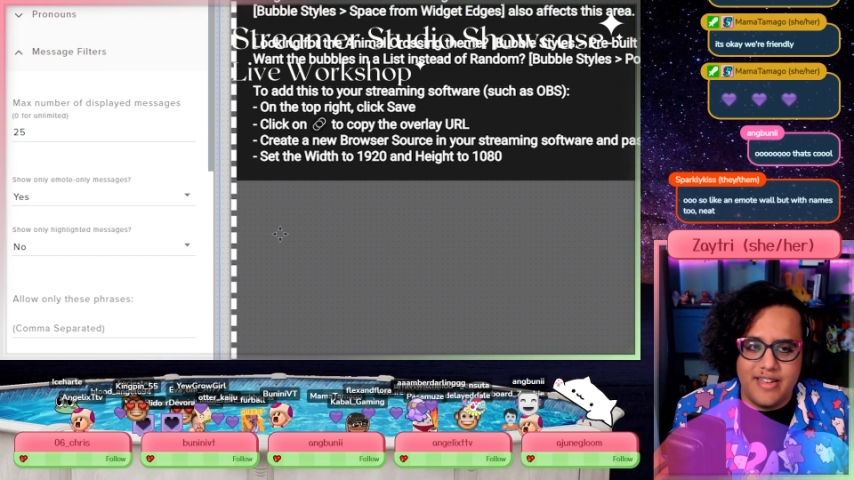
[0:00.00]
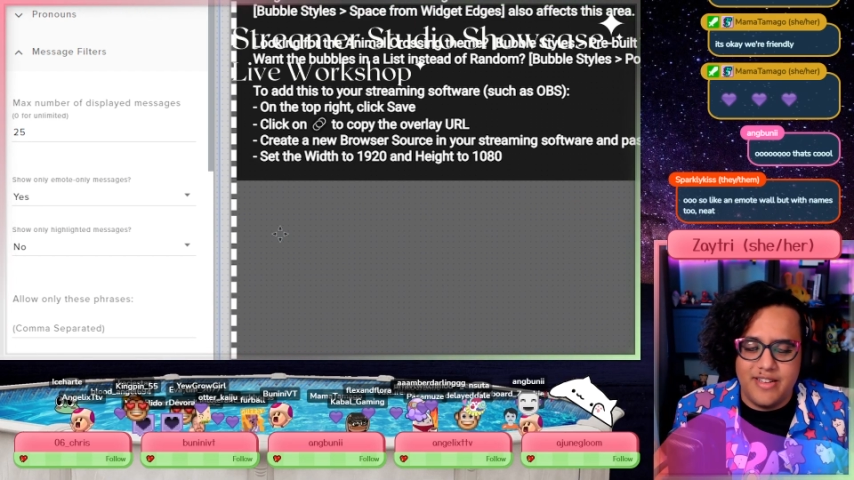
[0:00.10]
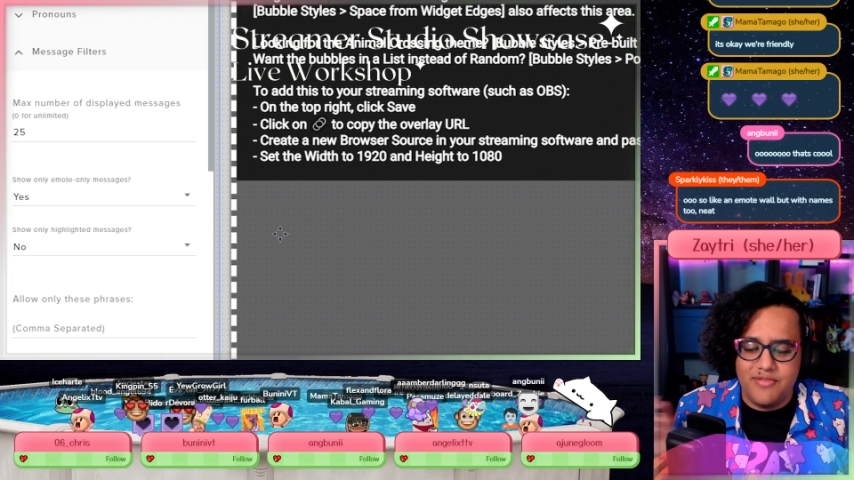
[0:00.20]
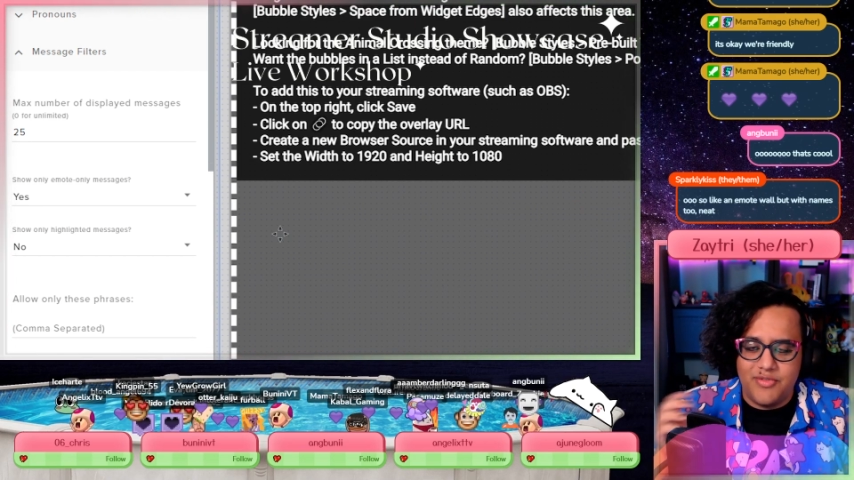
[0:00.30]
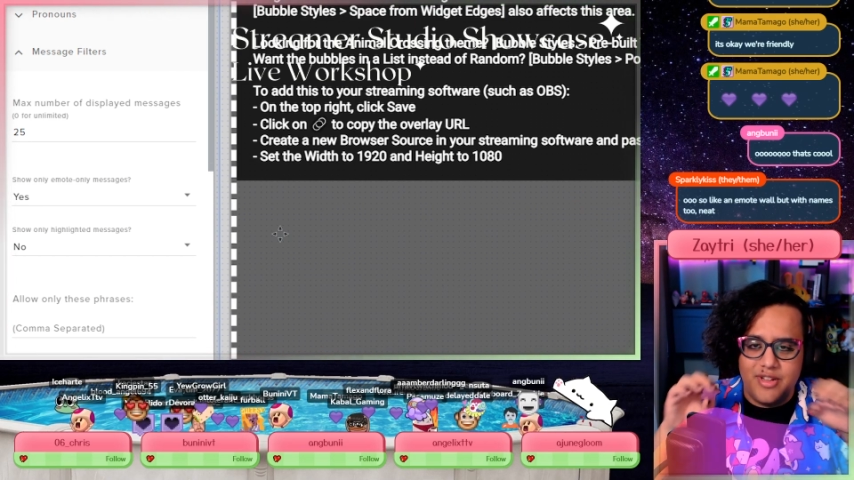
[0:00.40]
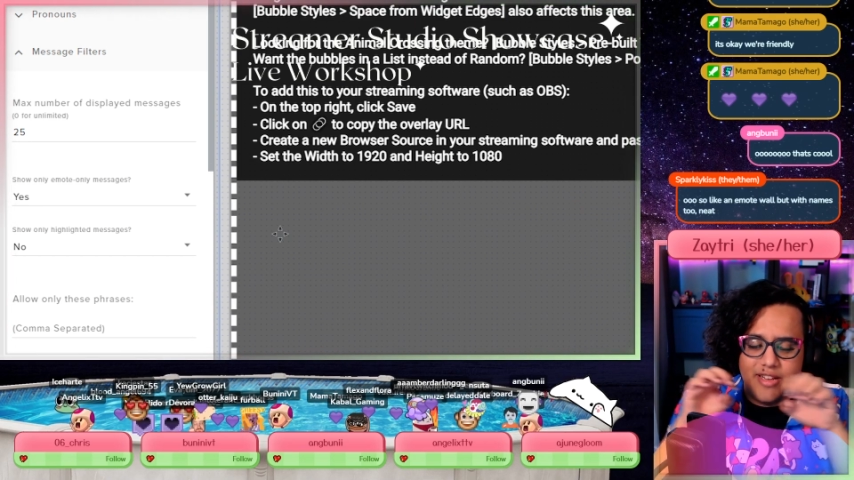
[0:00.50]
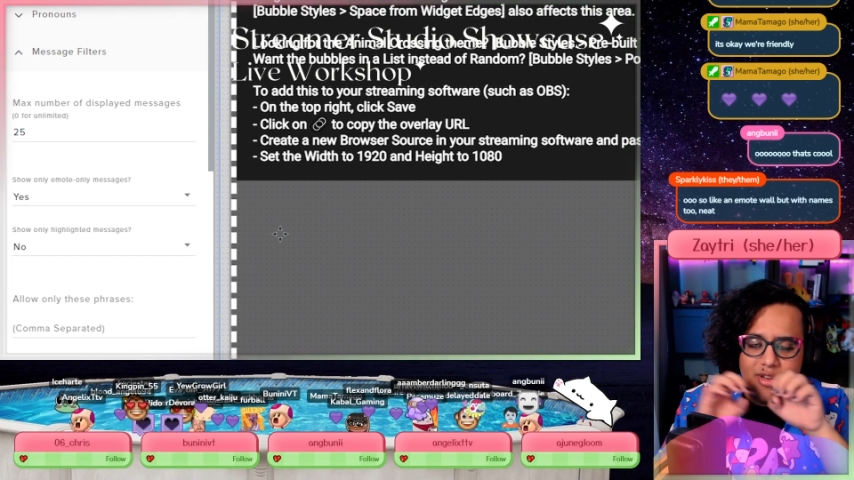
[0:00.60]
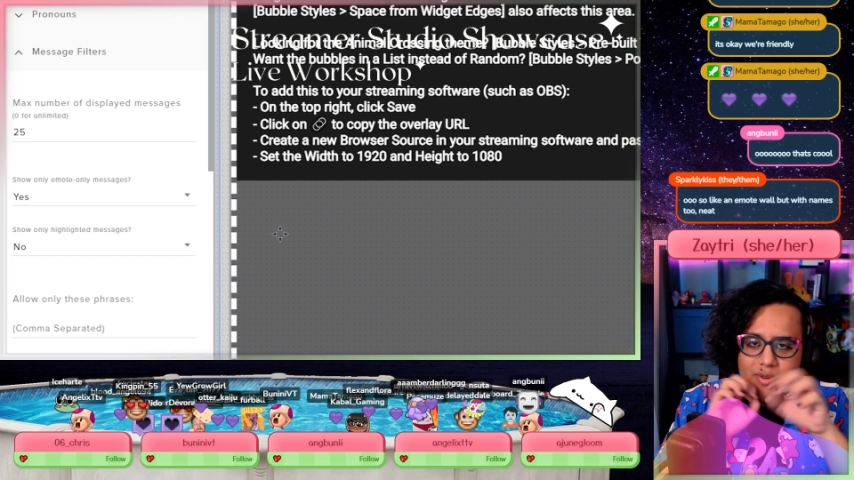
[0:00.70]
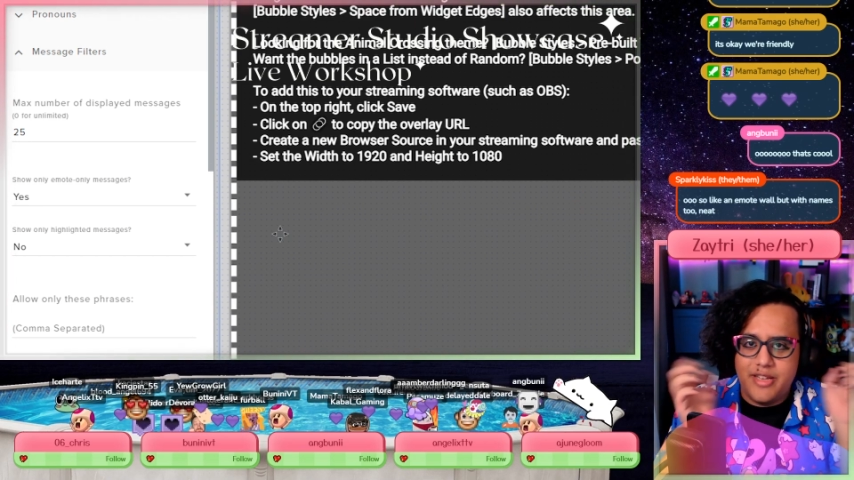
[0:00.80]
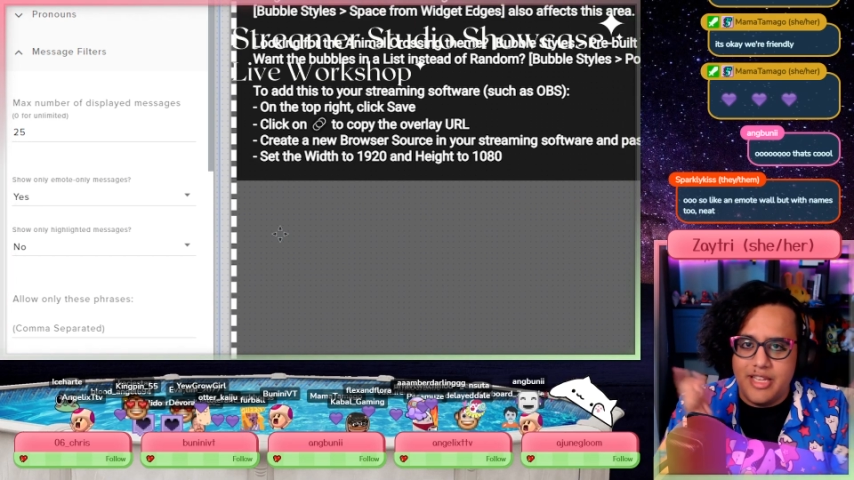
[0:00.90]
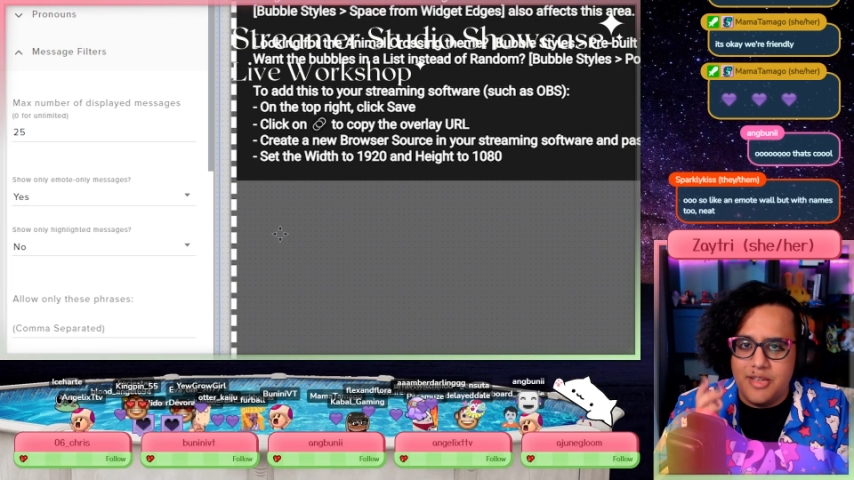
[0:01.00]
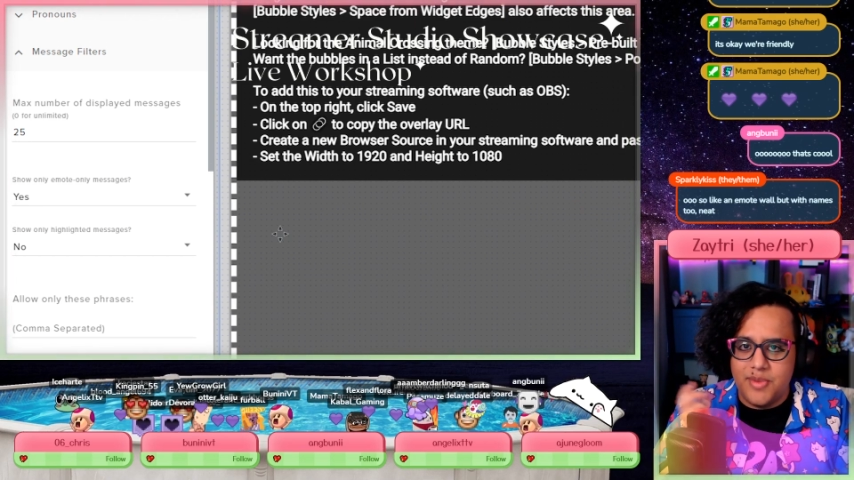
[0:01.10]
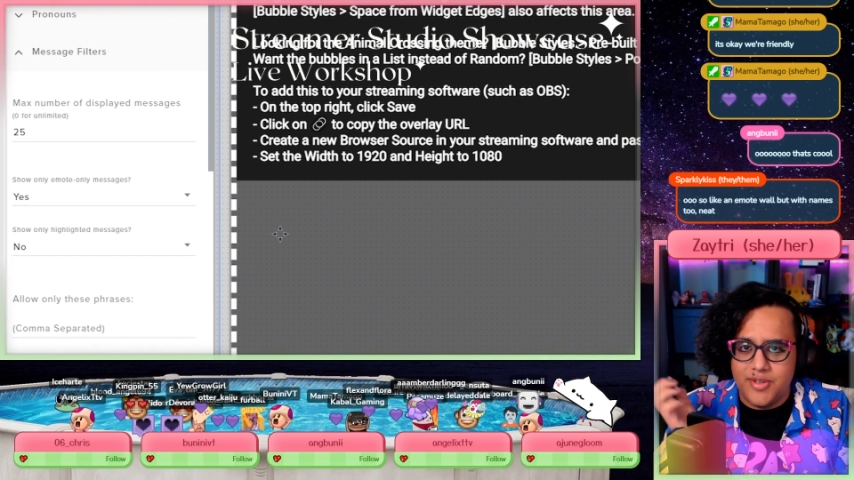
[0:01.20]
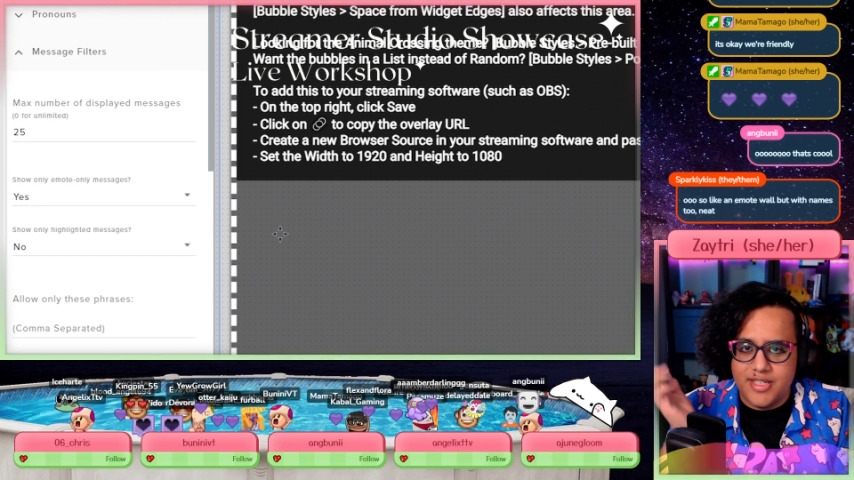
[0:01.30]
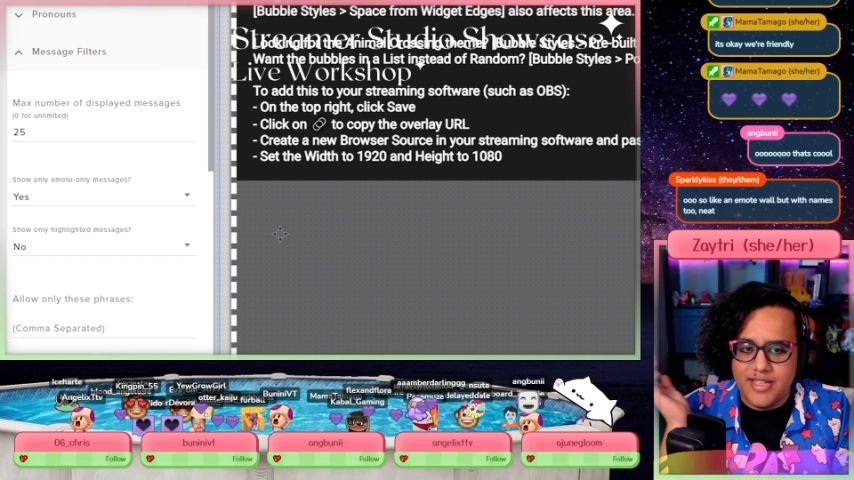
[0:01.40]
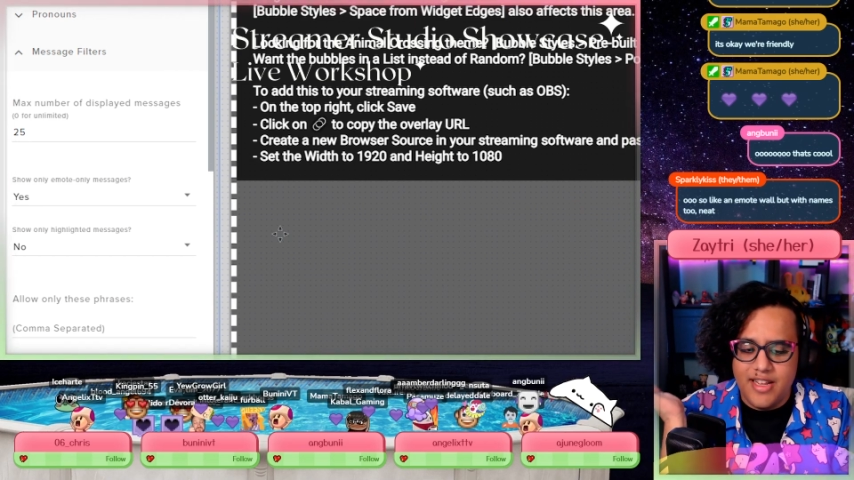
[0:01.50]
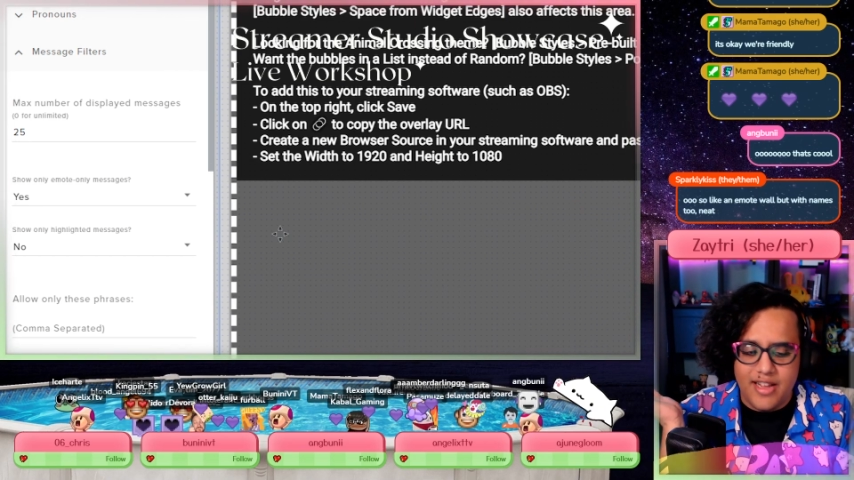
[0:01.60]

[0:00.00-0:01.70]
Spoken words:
it for like only emotes